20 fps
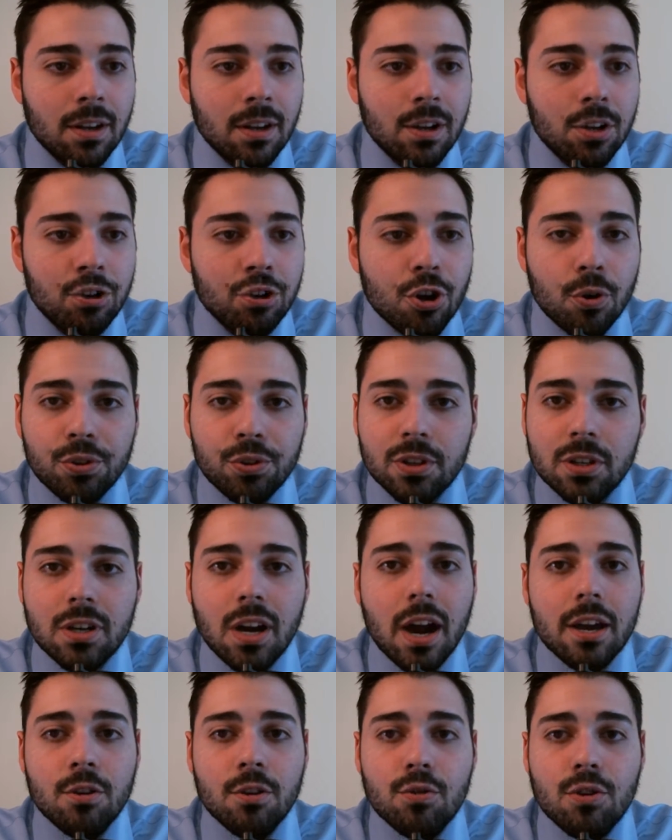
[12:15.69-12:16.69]
the
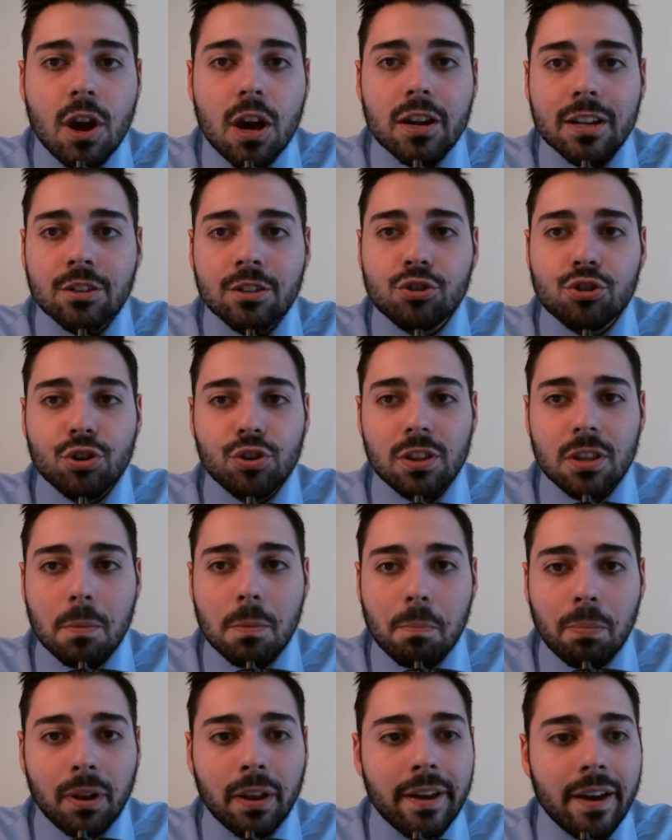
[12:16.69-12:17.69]
guy who got injured in the
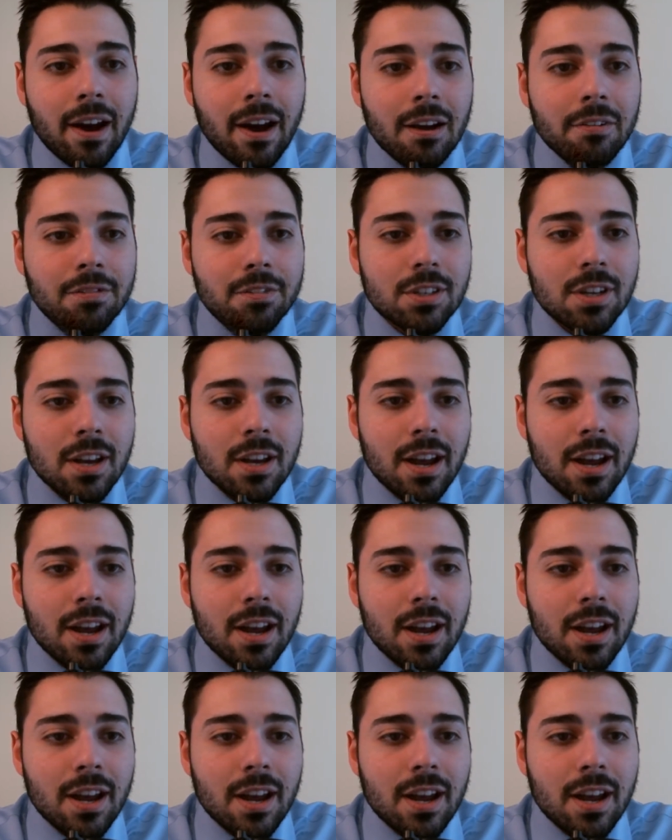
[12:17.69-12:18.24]
playoffs